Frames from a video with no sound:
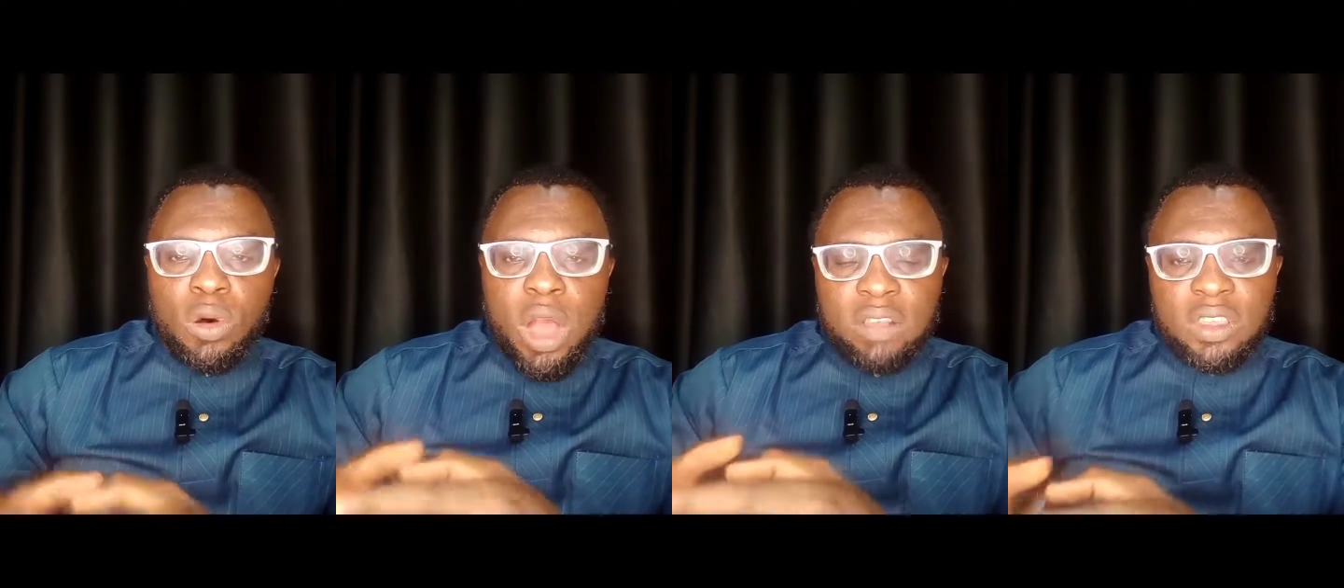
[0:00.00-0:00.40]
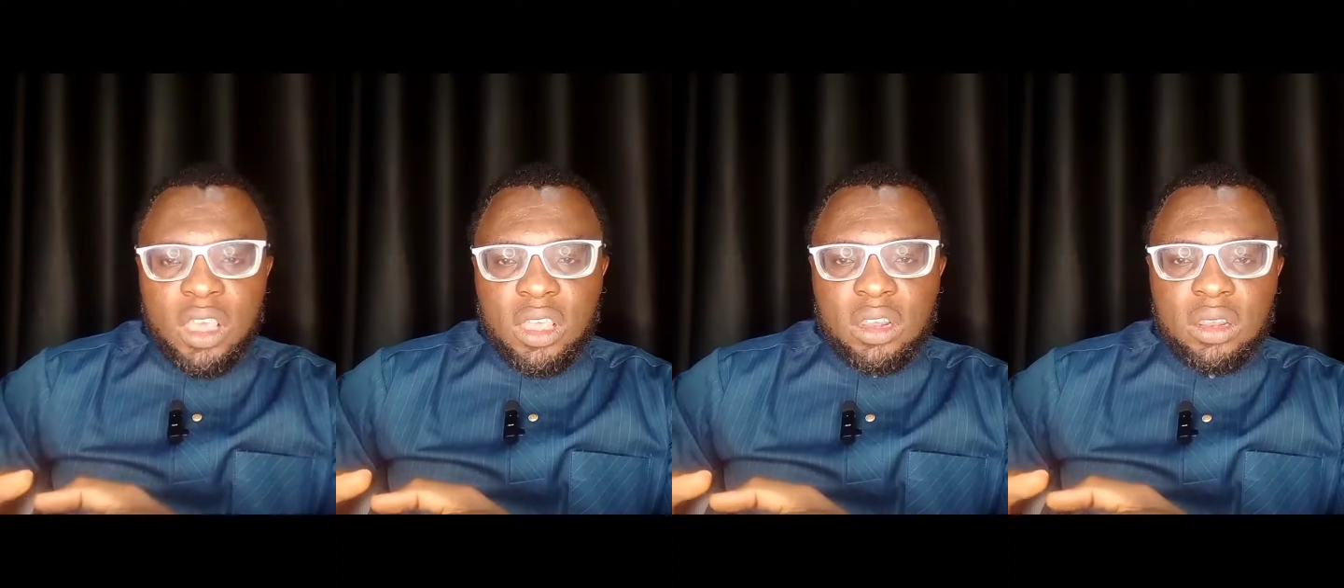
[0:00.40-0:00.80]
or
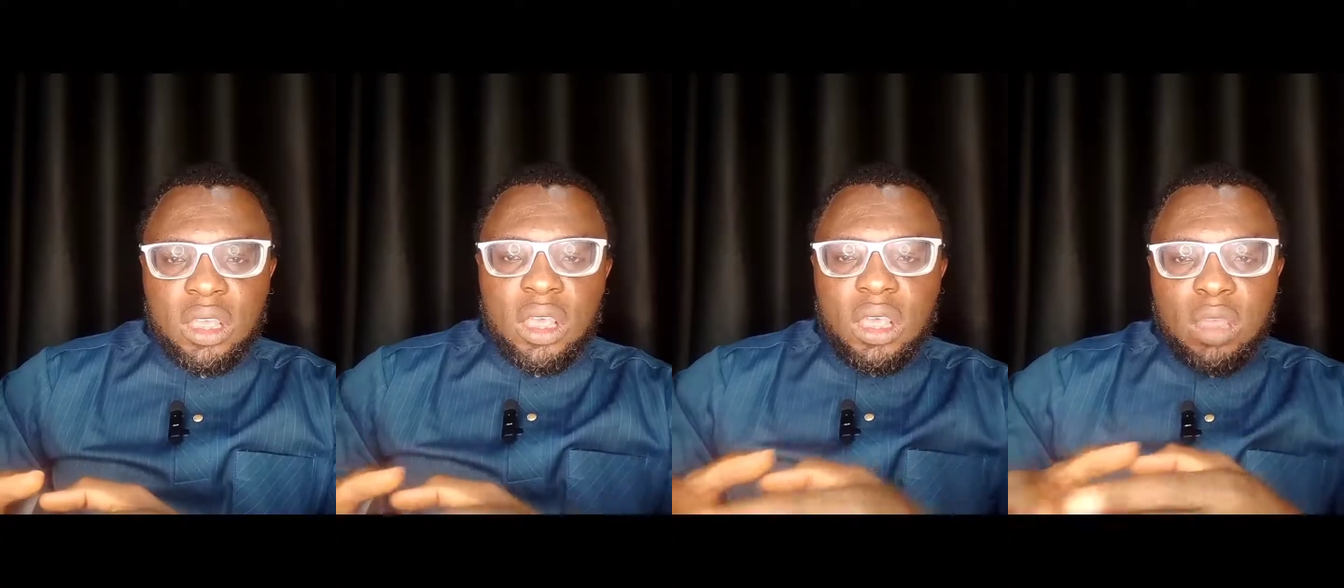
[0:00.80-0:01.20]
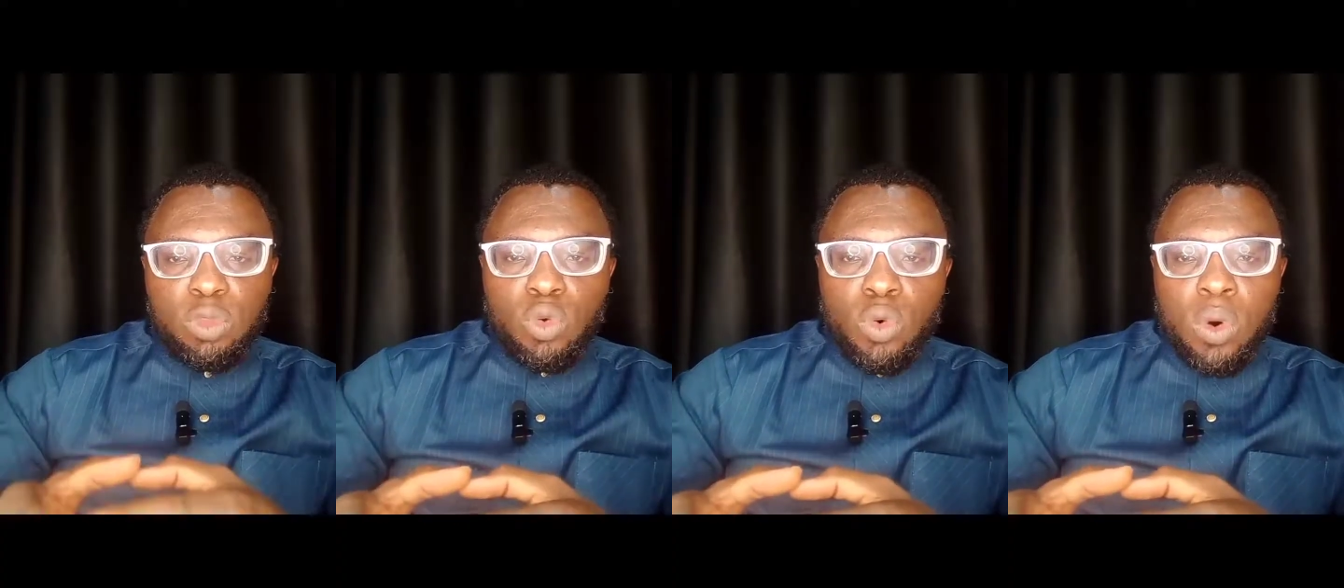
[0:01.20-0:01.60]
asking
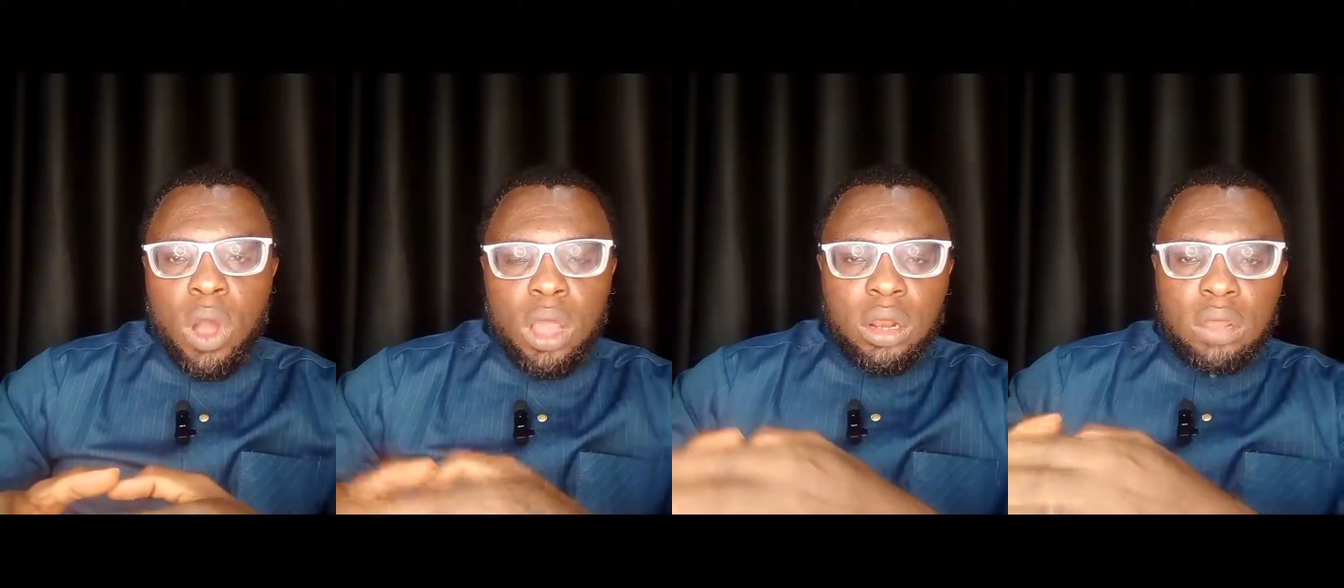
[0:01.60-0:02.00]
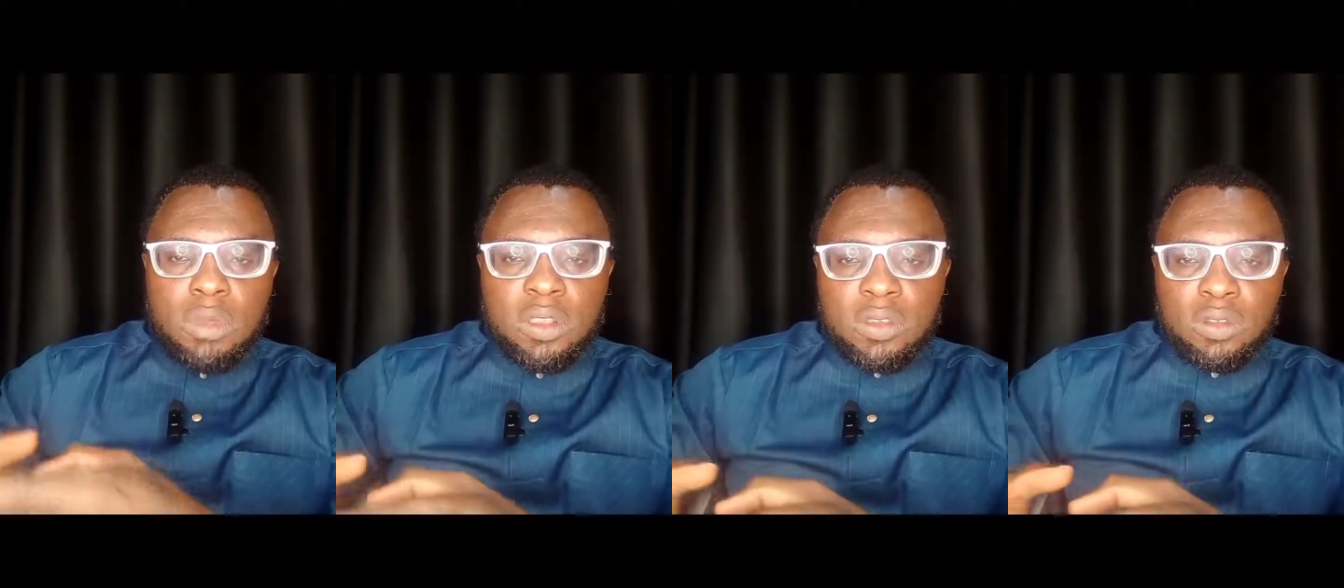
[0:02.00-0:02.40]
him to
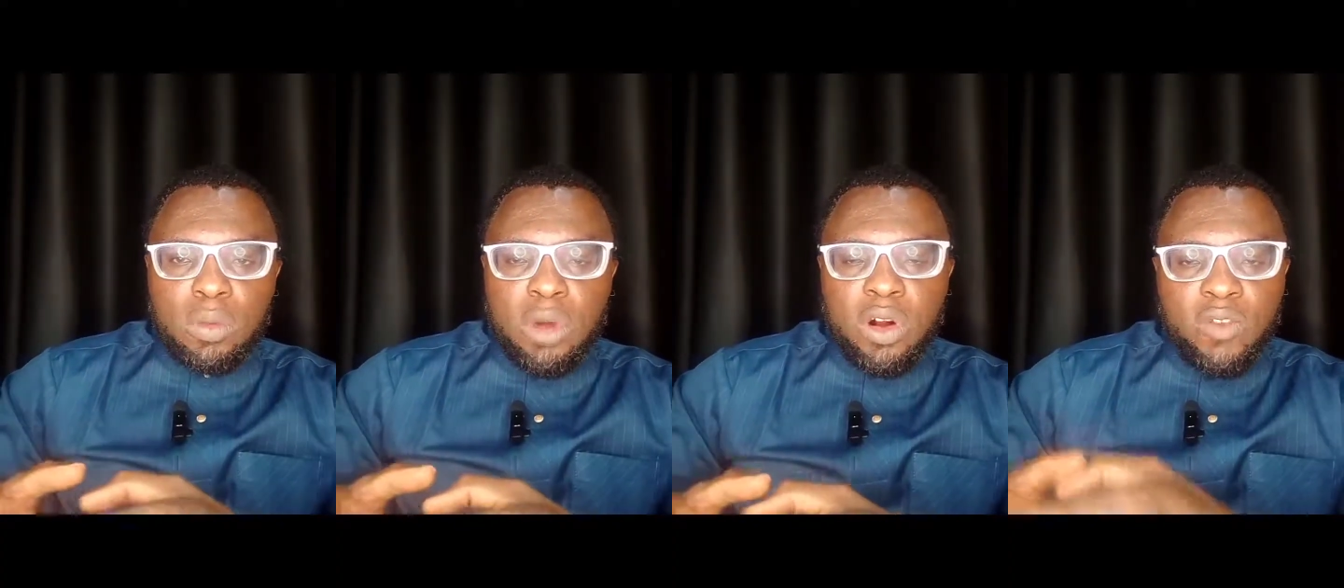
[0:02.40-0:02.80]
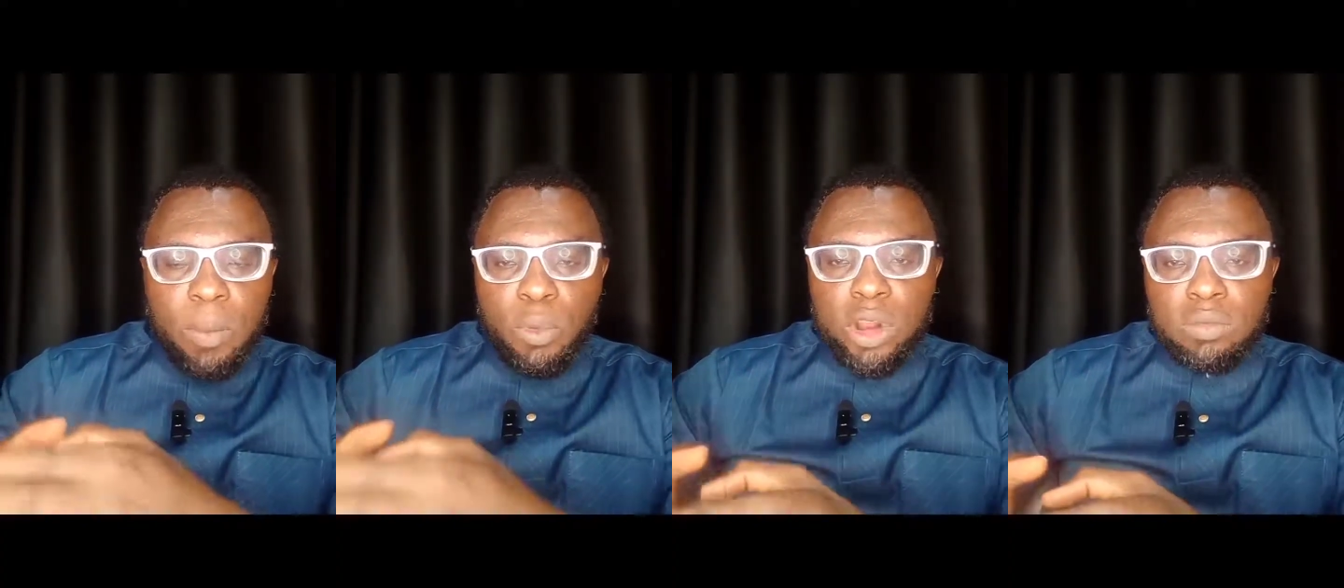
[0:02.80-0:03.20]
limit his number of
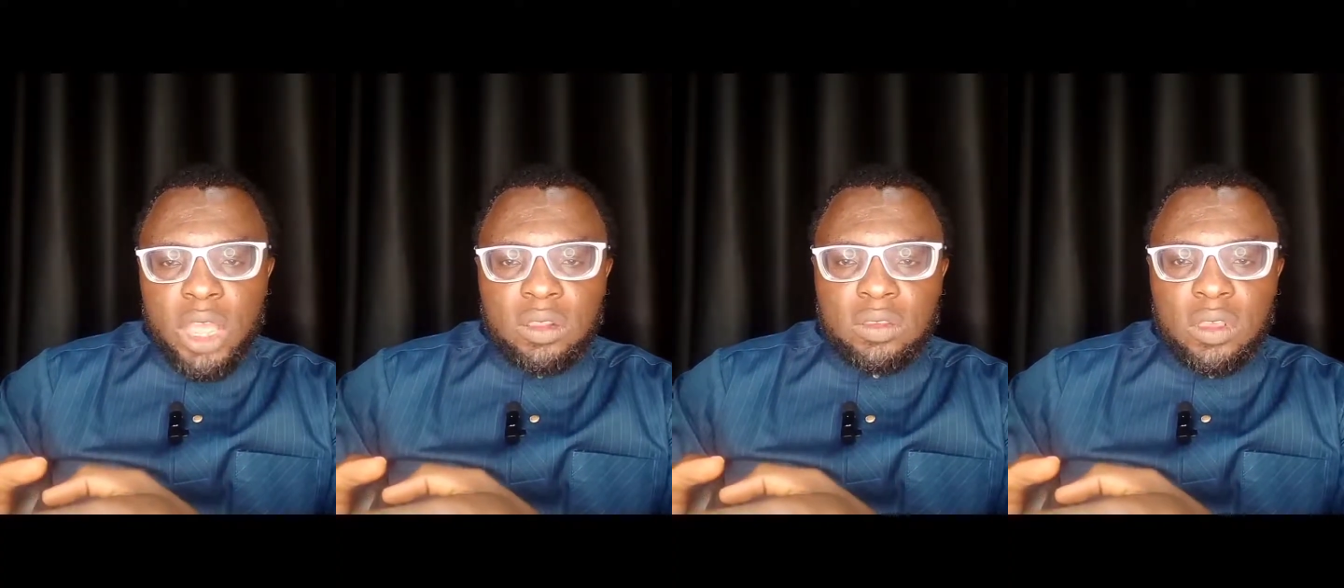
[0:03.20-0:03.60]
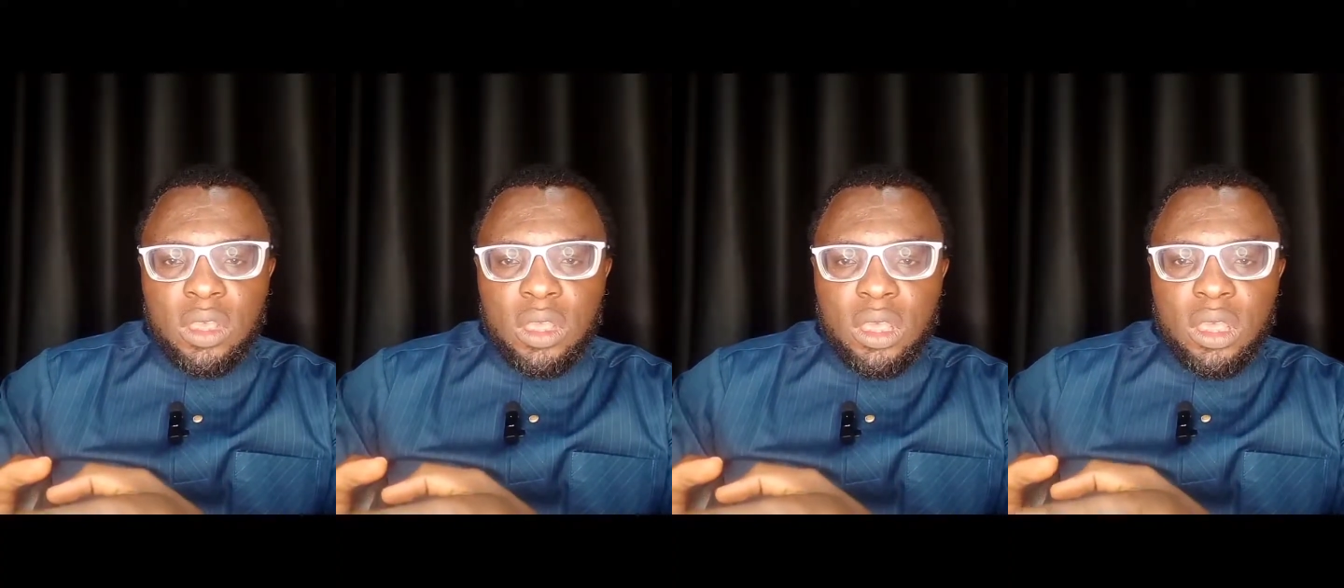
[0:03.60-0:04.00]
appointments.
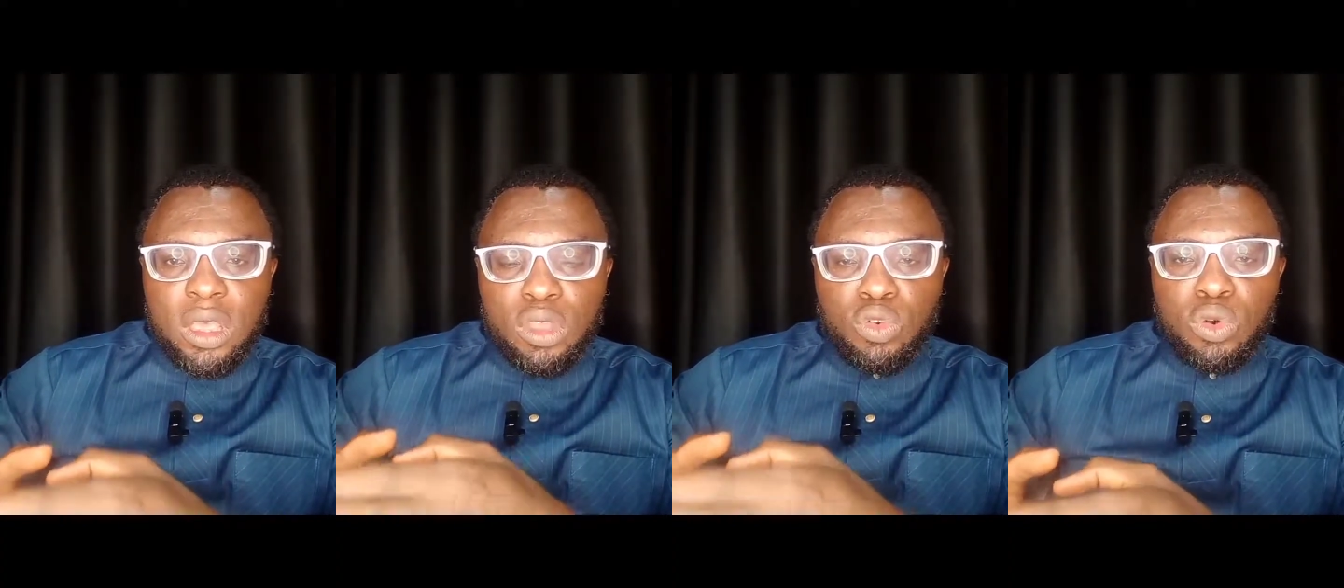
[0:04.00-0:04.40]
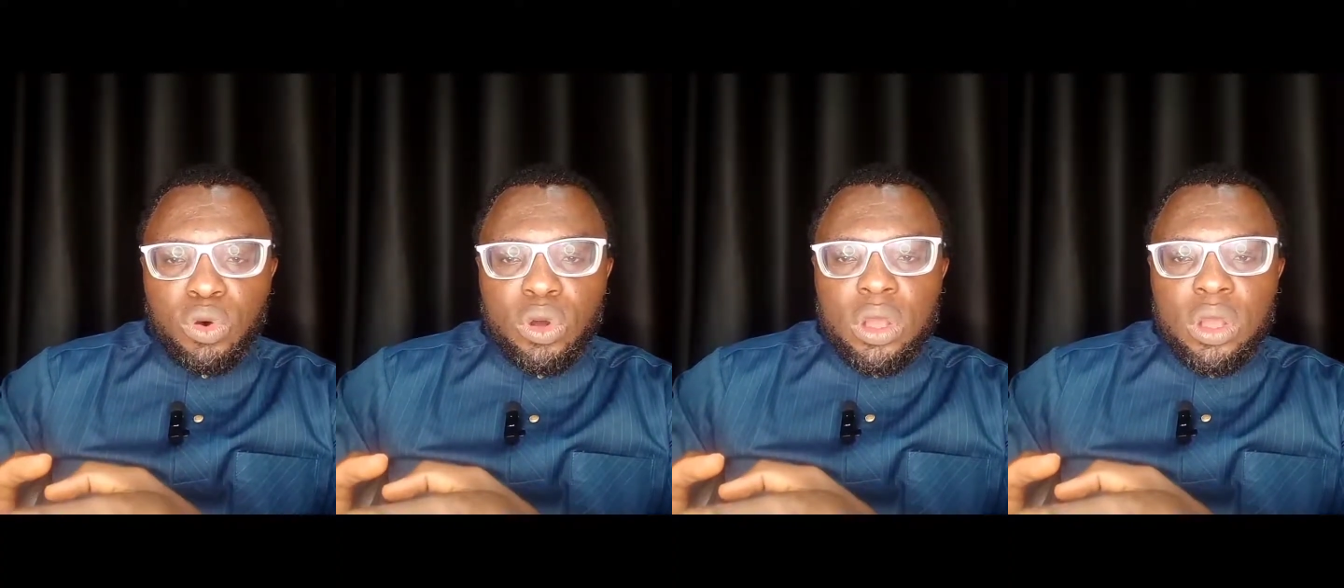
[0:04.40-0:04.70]
We